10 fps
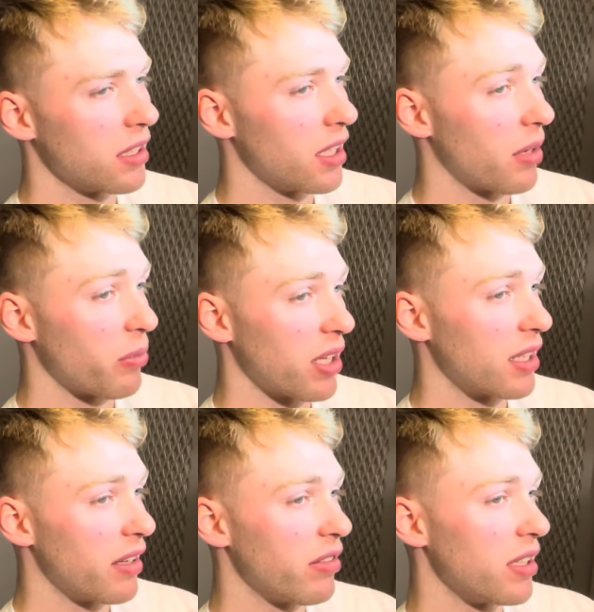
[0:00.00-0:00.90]
yeah, I mean, I
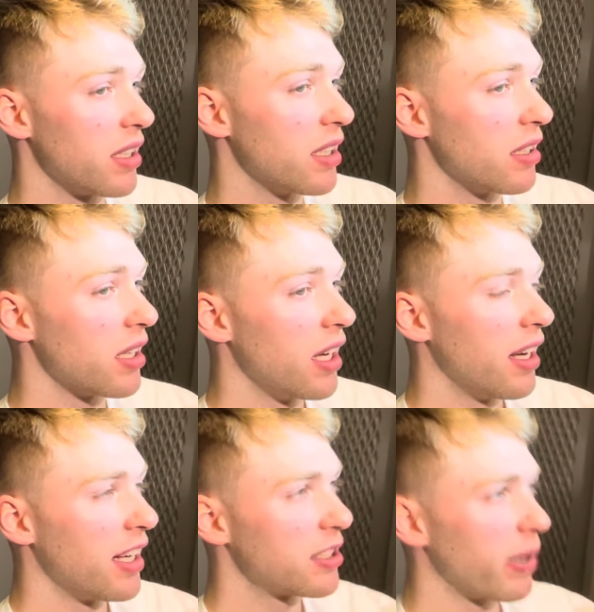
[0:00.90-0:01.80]
definitely
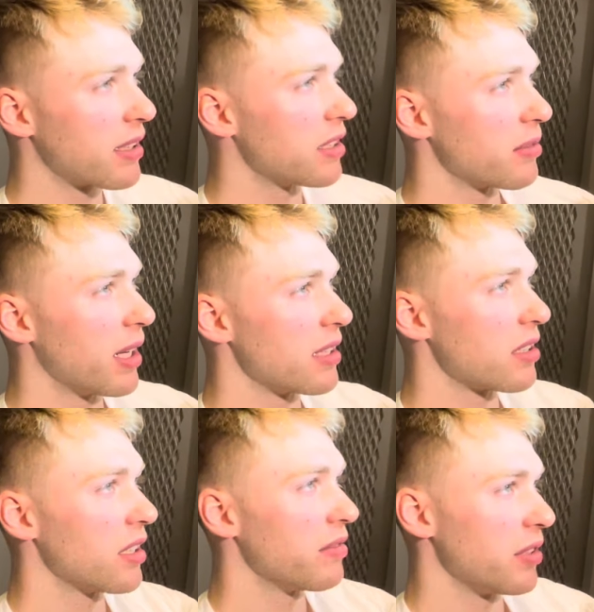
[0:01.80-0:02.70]
didn't expect this for
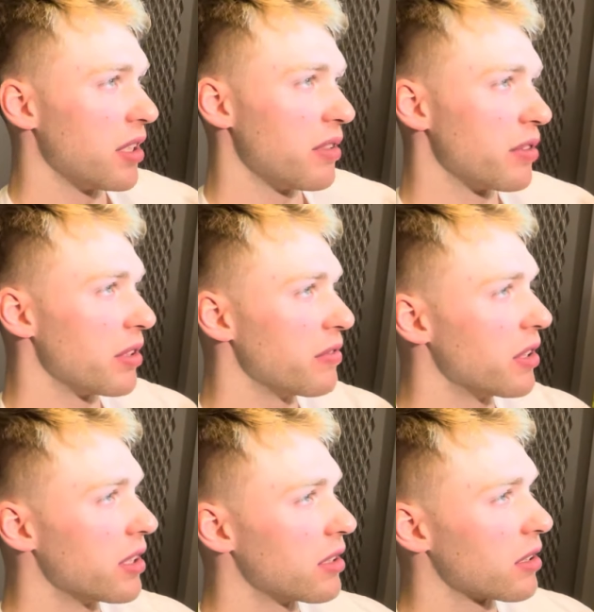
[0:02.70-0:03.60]
myself, you know,
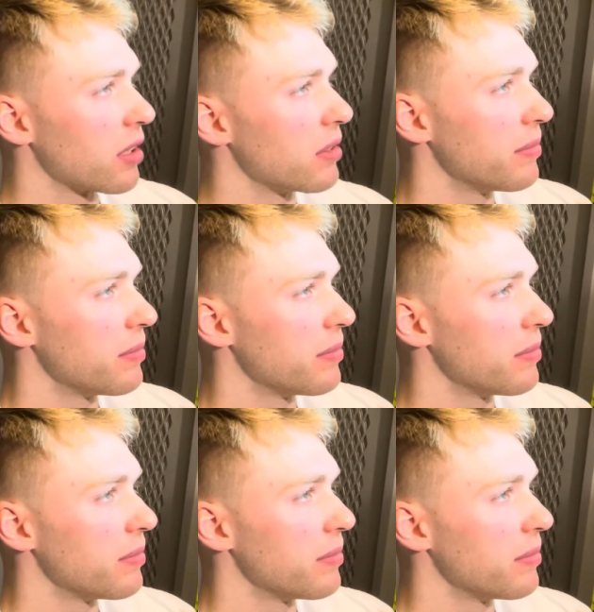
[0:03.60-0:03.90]
3-4 years ago.